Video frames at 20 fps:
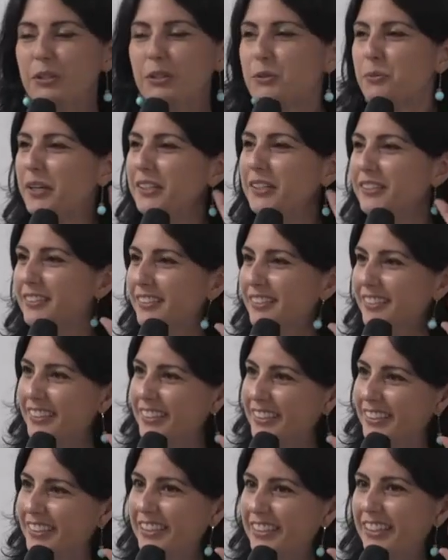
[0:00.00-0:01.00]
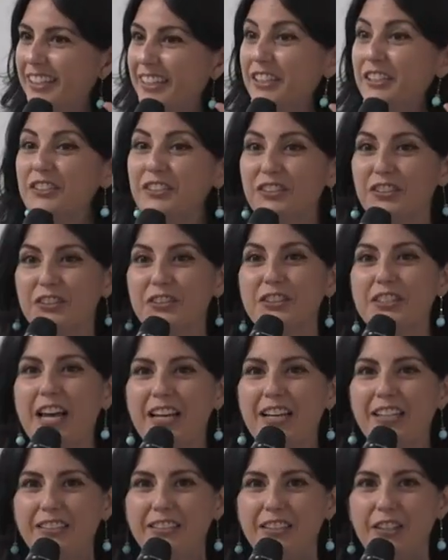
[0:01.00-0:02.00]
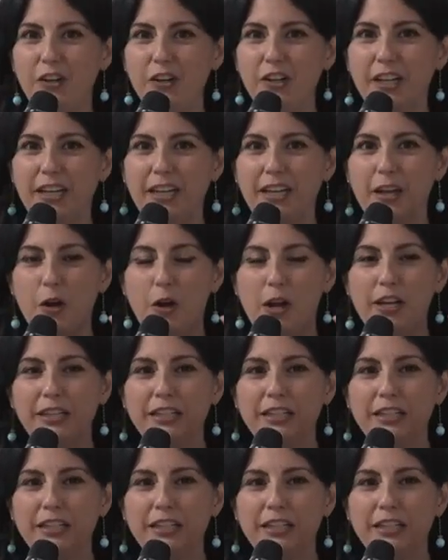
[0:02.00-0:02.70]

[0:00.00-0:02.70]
Which one? Society, okay.